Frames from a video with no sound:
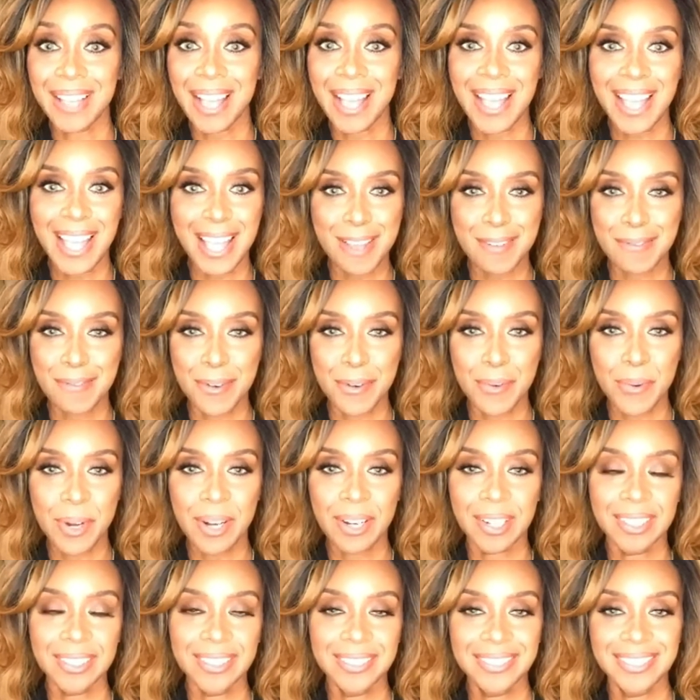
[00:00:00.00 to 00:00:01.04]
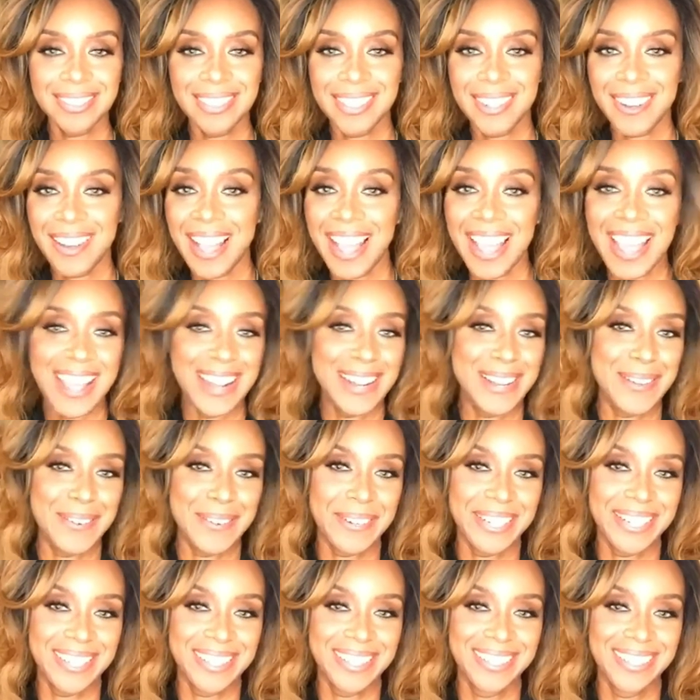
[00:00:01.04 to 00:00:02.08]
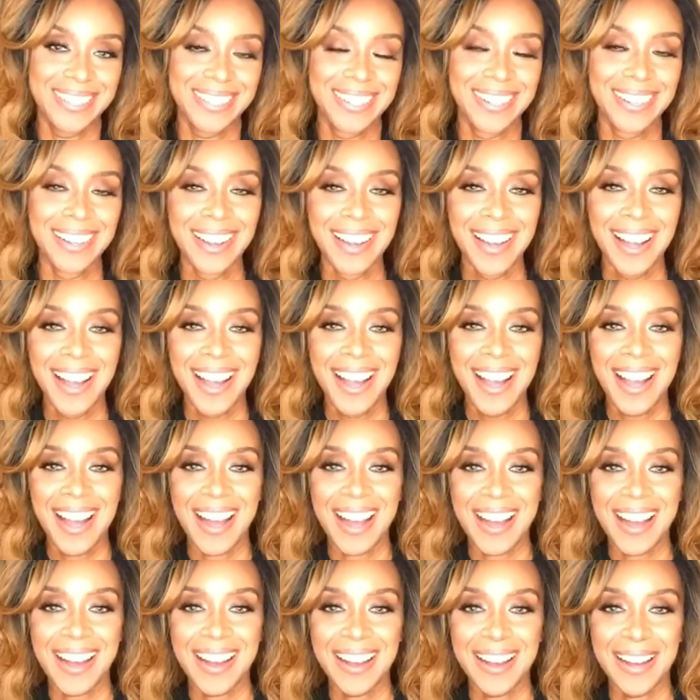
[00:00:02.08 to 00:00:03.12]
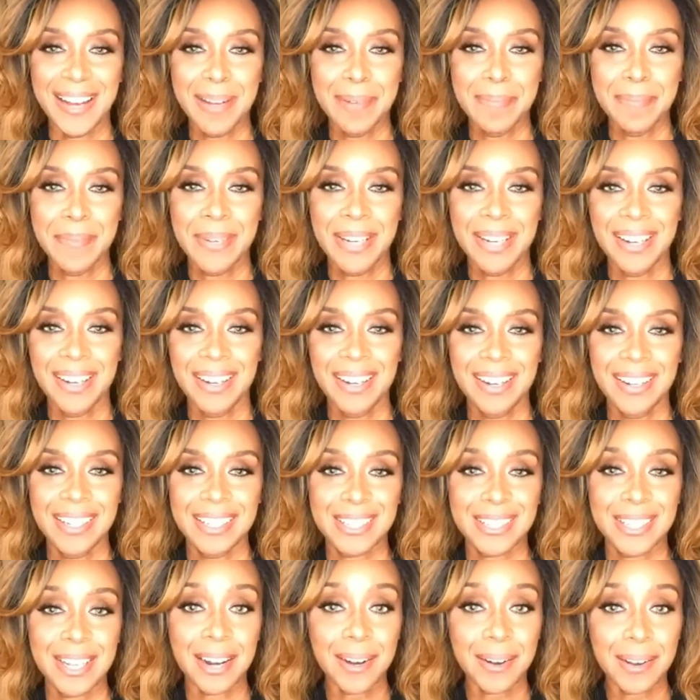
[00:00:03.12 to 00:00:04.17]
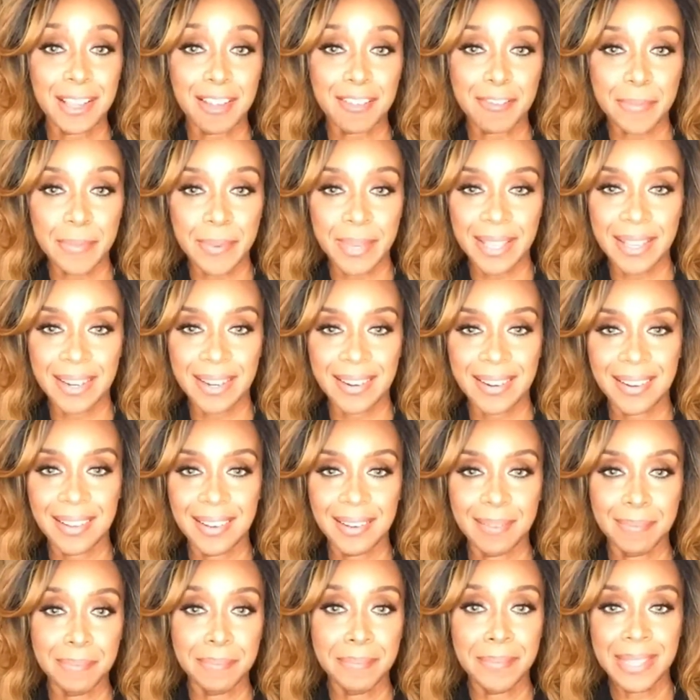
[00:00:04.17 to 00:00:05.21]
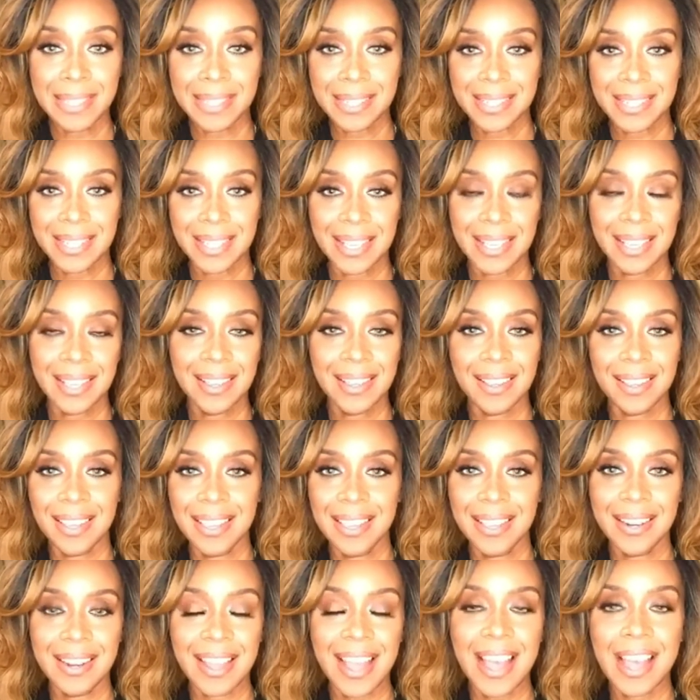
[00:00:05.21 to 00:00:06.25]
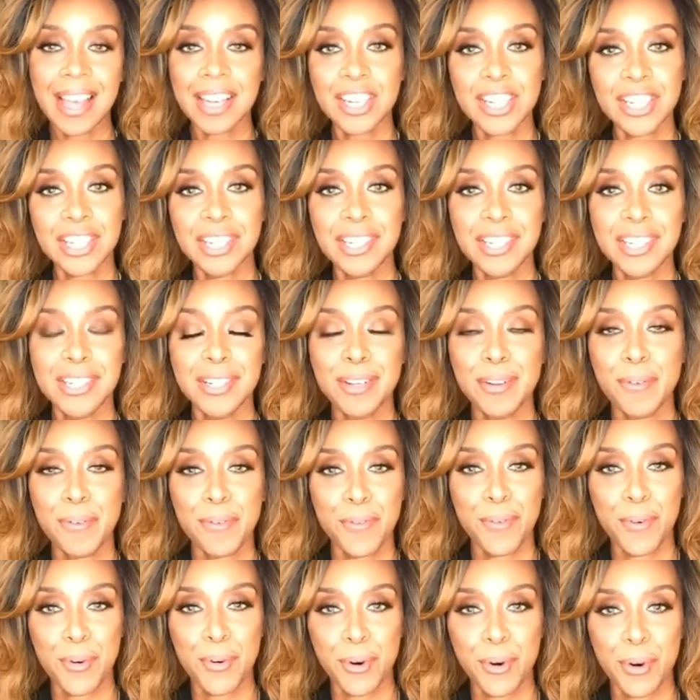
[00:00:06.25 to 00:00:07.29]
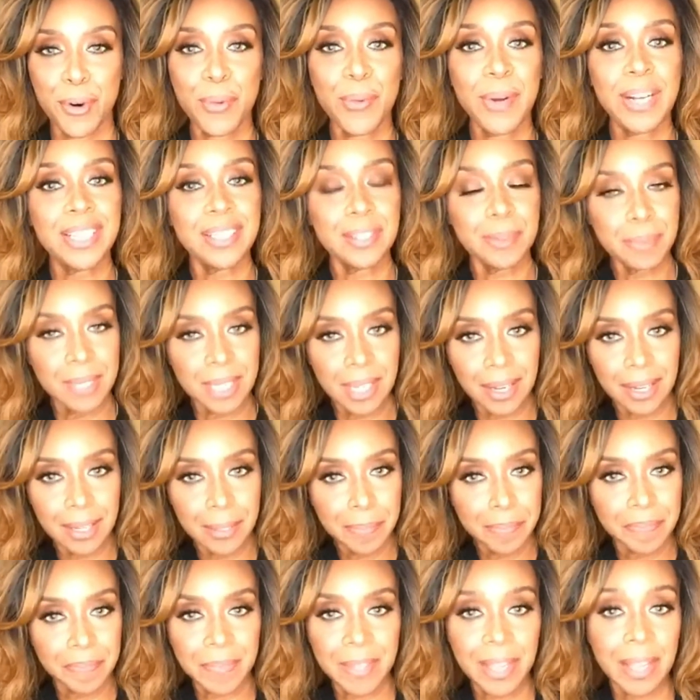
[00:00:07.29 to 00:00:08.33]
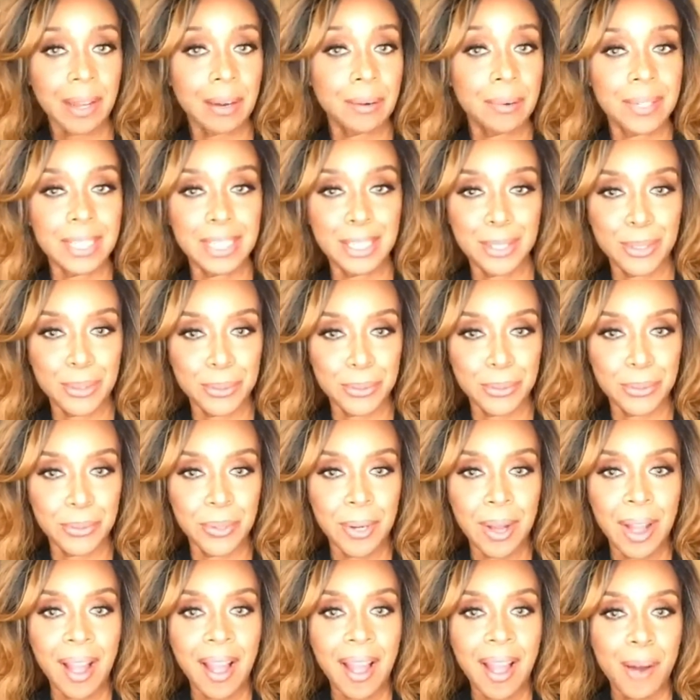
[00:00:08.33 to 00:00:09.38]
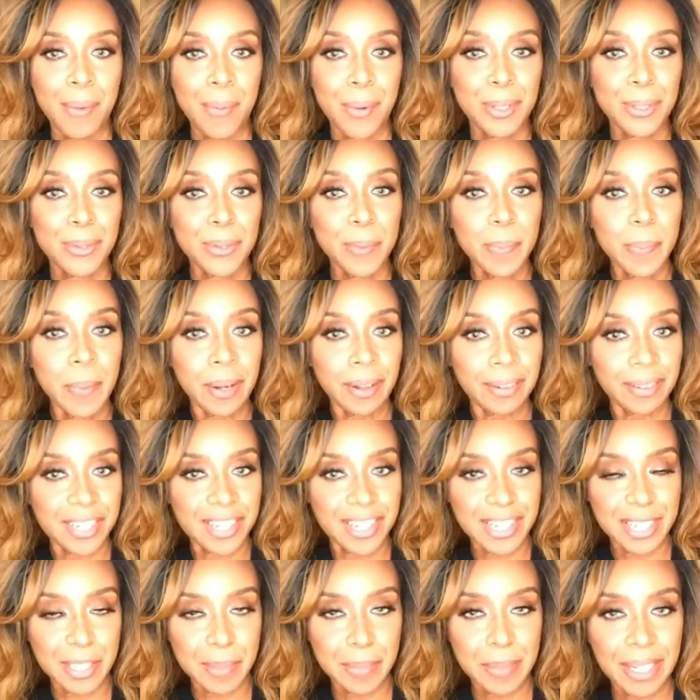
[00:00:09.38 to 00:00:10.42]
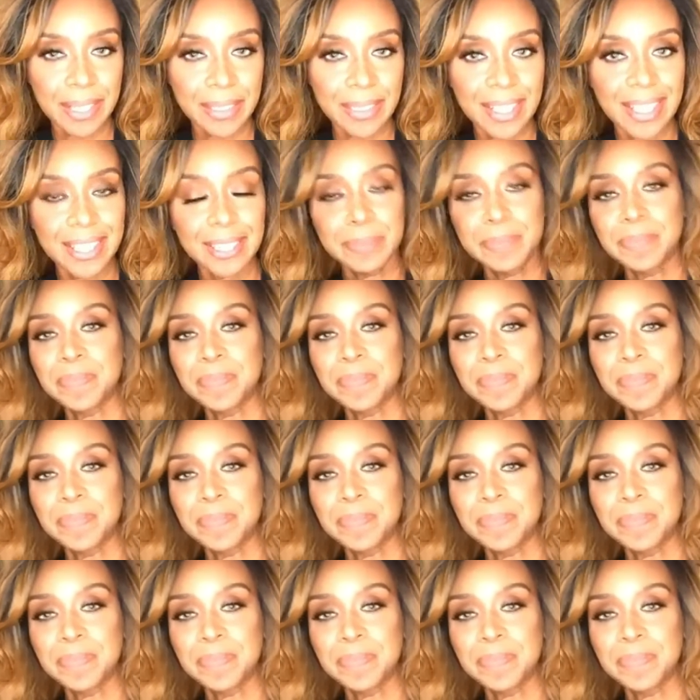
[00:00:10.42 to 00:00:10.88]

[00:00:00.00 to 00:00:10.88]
everyone, anyone. I'm sorry I've been missing in action for quite some time. I really do want to apologize about that.